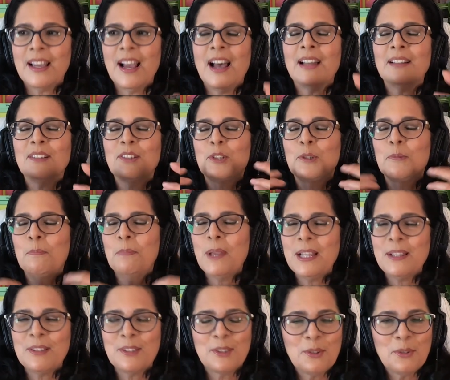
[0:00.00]
God
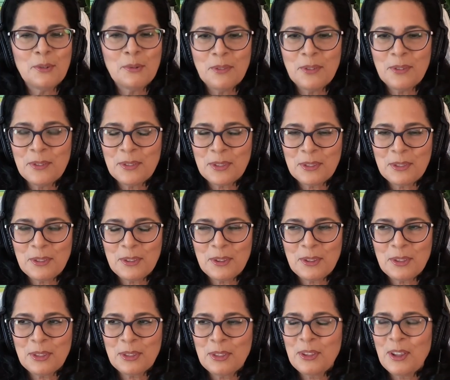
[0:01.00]
speaks through
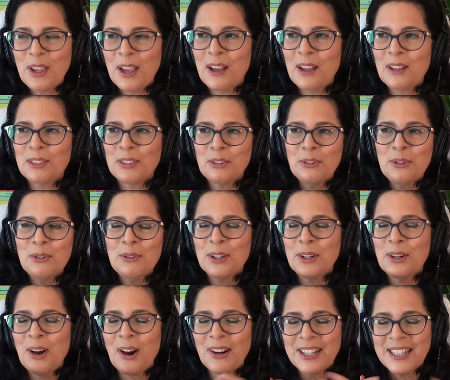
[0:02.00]

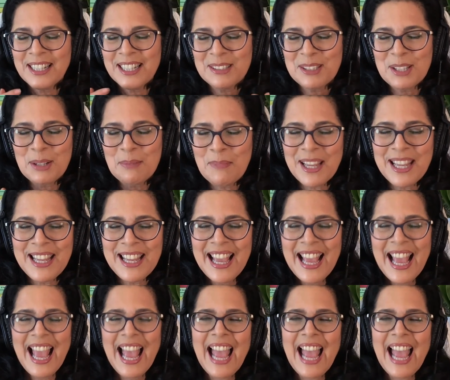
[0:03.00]
the gardening to me.